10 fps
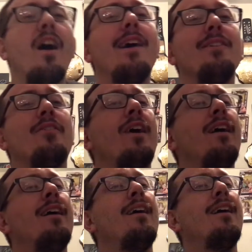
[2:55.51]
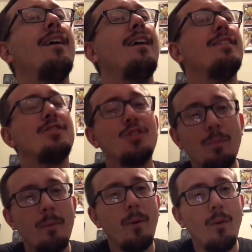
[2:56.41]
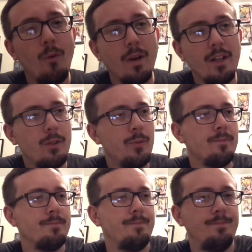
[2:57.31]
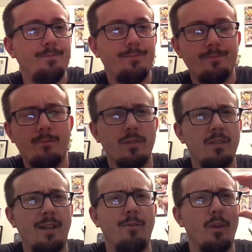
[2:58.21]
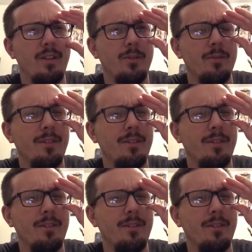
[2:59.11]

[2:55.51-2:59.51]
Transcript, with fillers: of Super Bowl 42. Not 42.